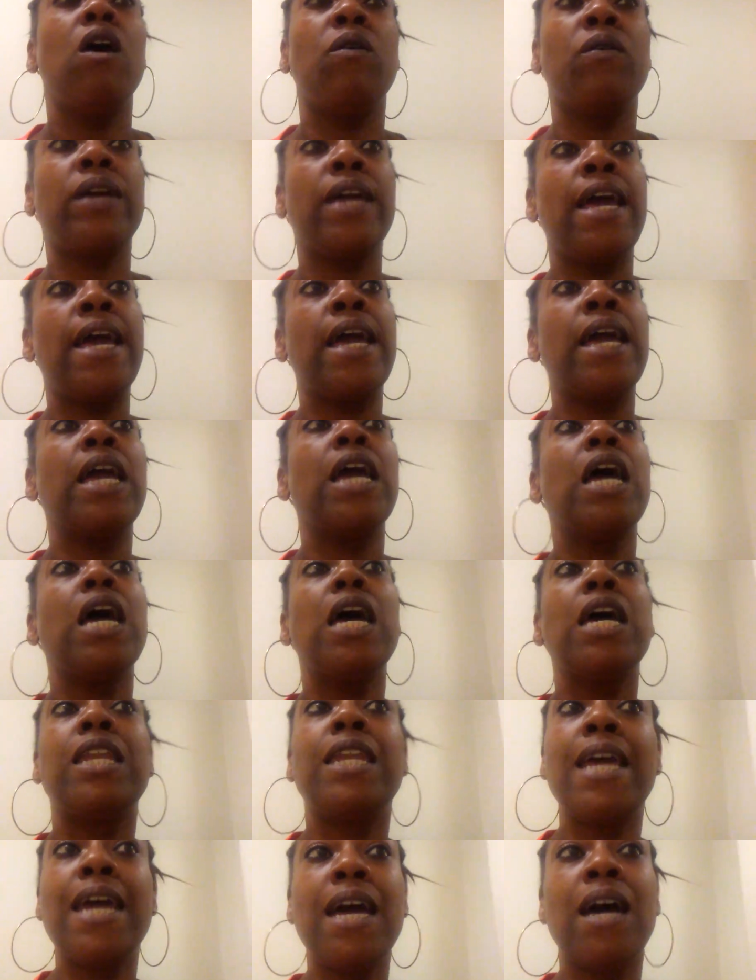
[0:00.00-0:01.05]
Okay,
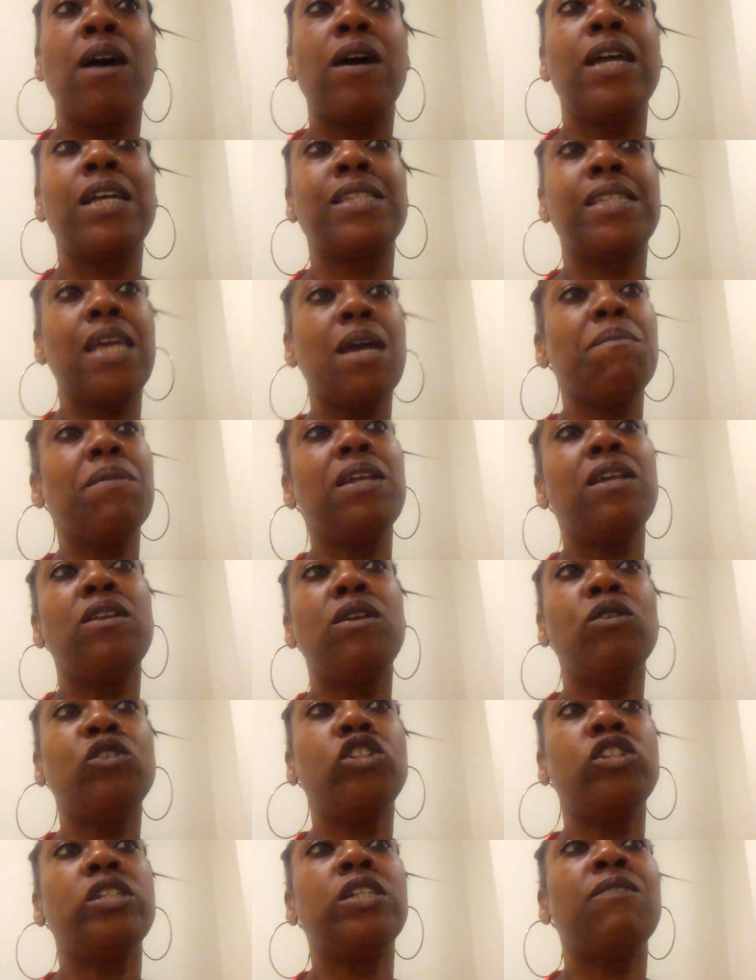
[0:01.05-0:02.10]
now examine the
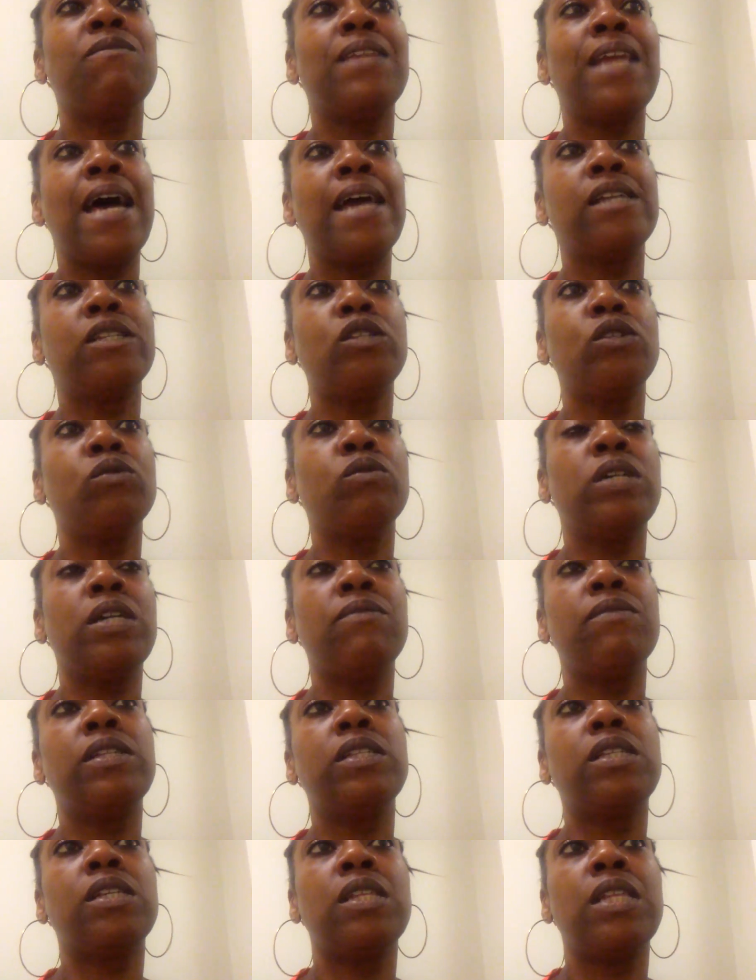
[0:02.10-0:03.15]
notion of latitude
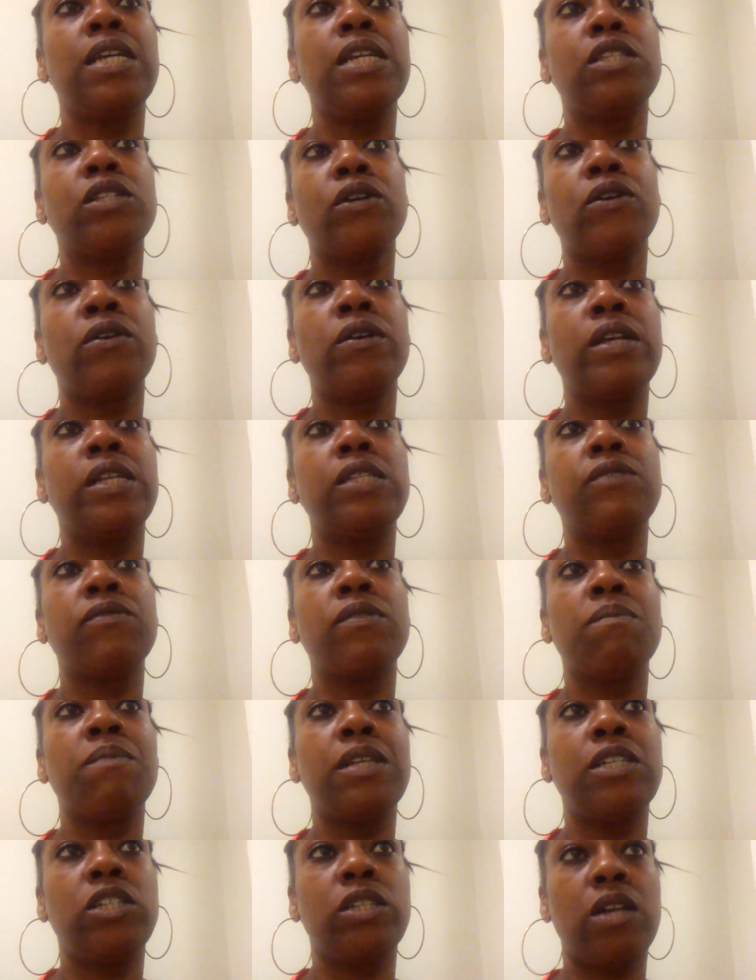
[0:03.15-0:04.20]
given to the attorneys
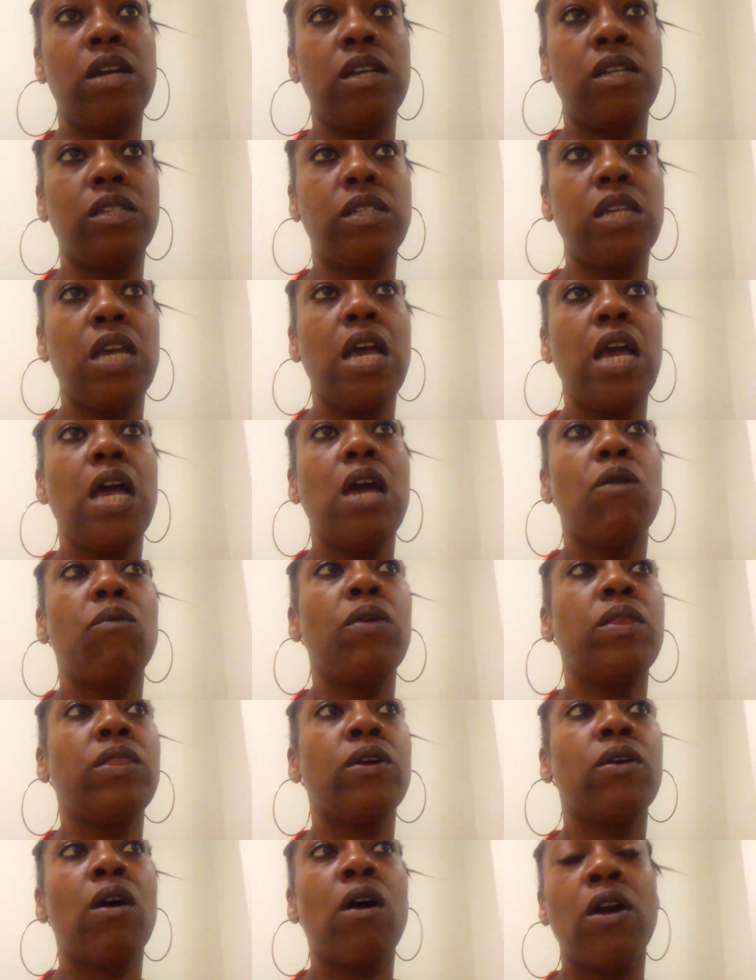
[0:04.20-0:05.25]
from the judge
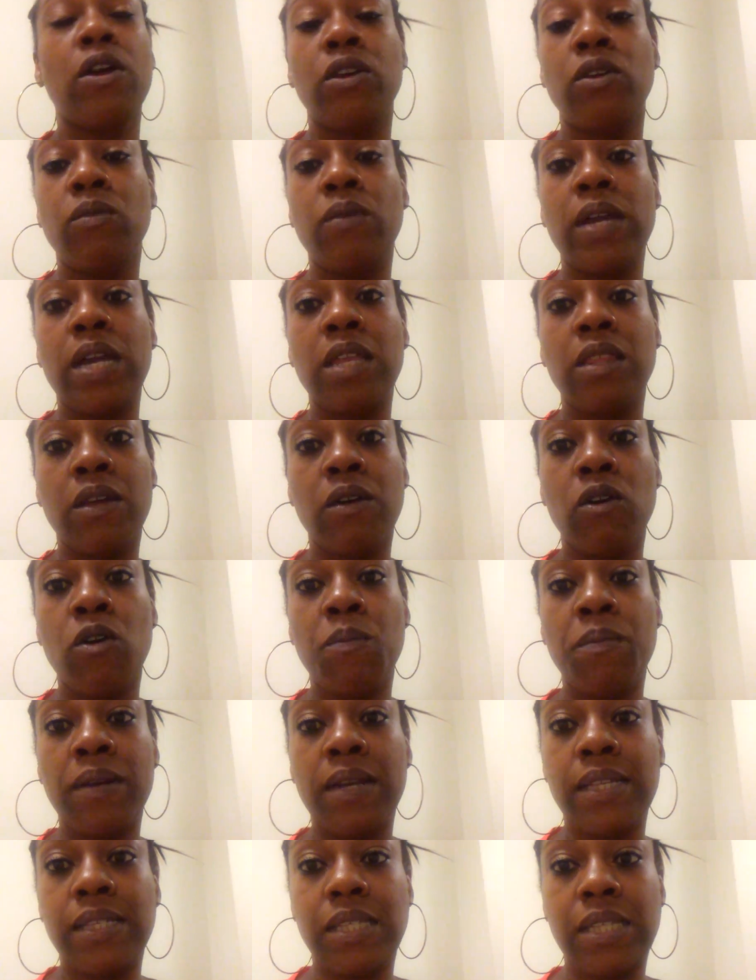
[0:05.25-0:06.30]
when they're arguing in their
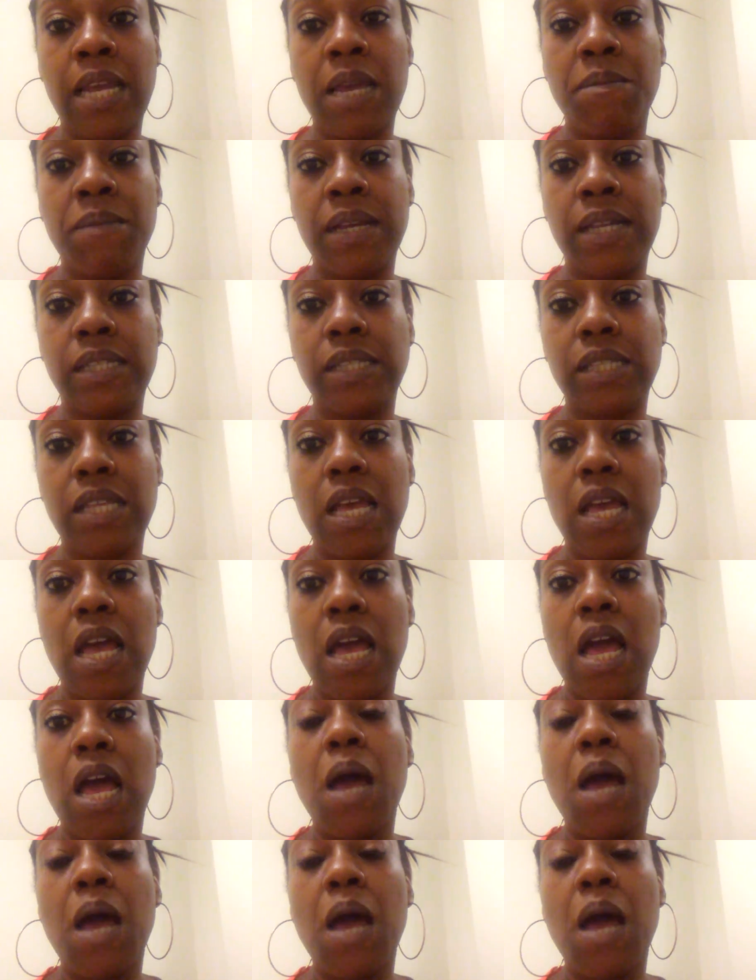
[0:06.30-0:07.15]
opening statements.